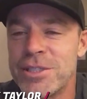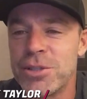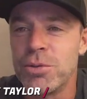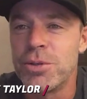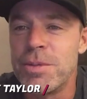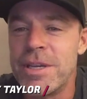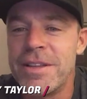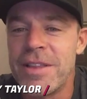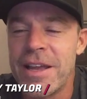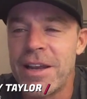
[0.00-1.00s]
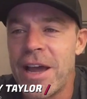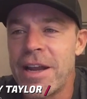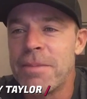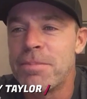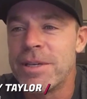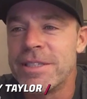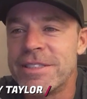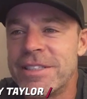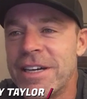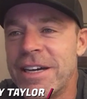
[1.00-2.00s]
So to be in that lineup
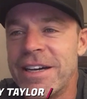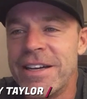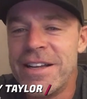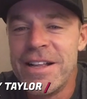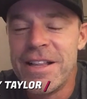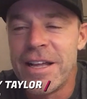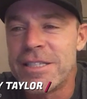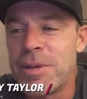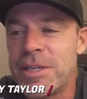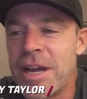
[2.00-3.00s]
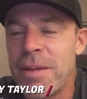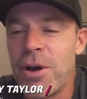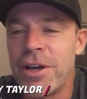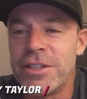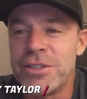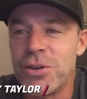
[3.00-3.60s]
is that's a big-time honor.